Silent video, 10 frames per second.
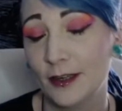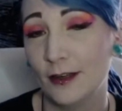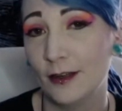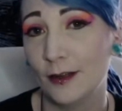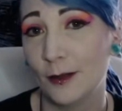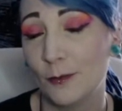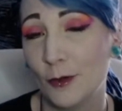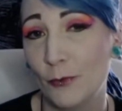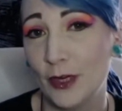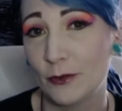um, a
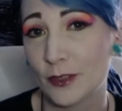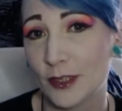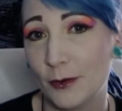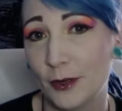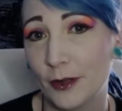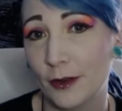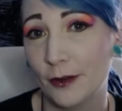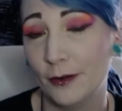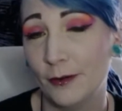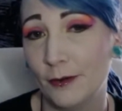week or so
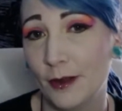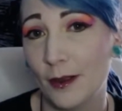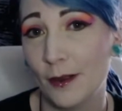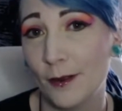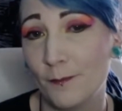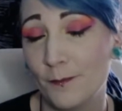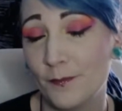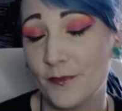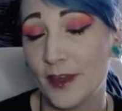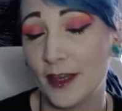ago,
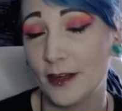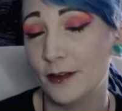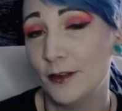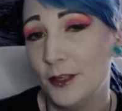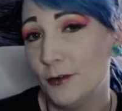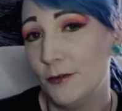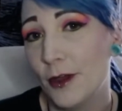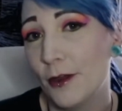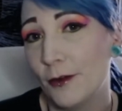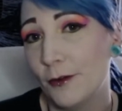um, then you
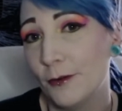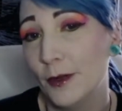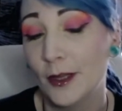know